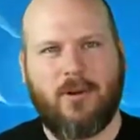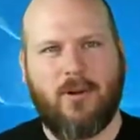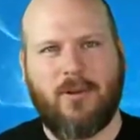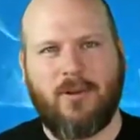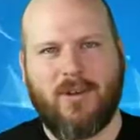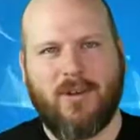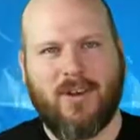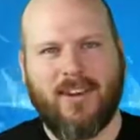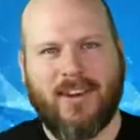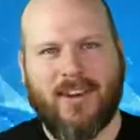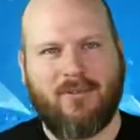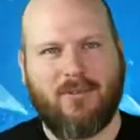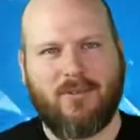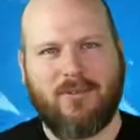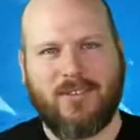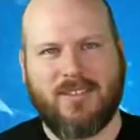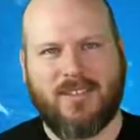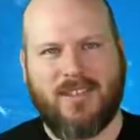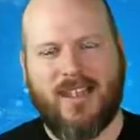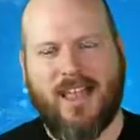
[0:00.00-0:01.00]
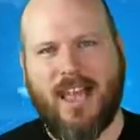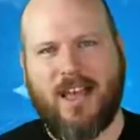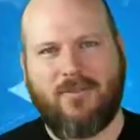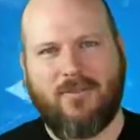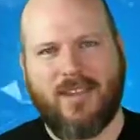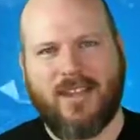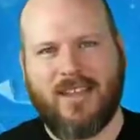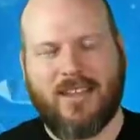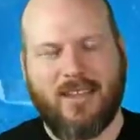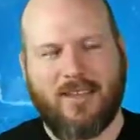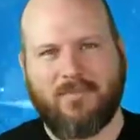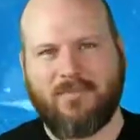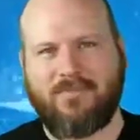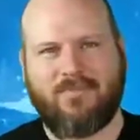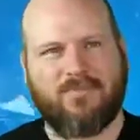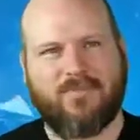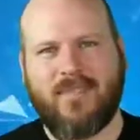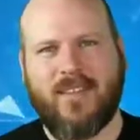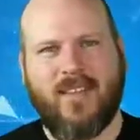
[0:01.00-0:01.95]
porn and everyone's laughing at them.